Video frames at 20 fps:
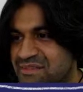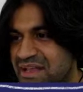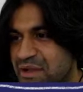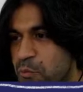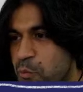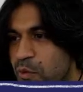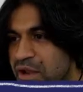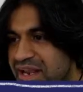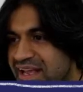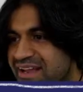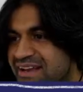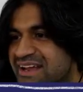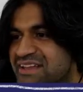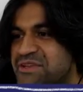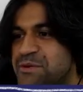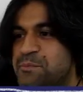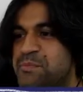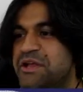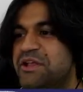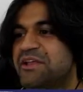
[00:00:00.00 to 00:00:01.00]
winning
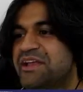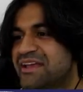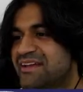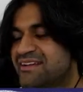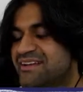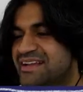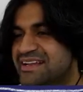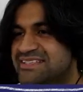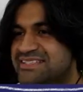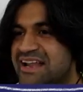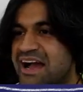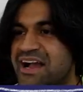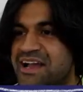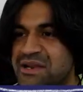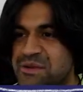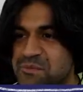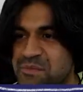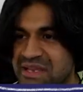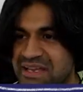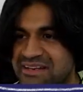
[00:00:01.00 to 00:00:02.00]
another billion is not
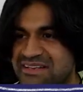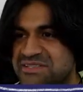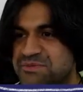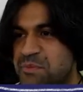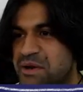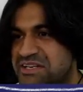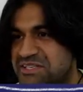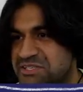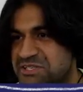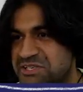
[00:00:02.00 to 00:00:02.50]
going to mean as much